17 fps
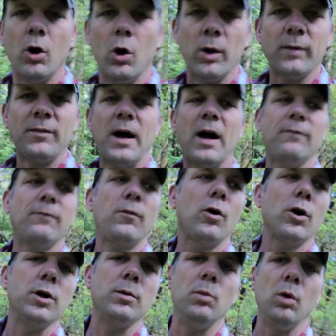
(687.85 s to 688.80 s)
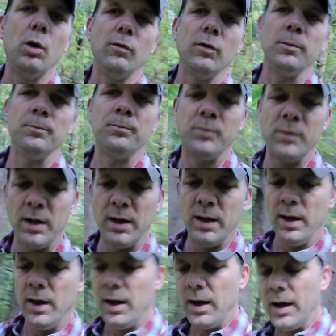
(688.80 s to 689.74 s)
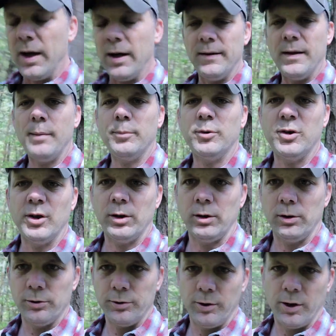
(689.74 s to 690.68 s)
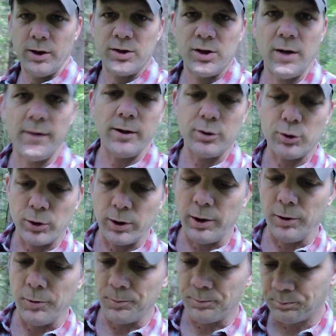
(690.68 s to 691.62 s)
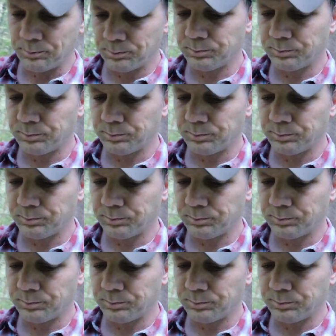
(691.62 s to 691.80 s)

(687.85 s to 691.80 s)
note of how far you're moving in that particular direction on that trail,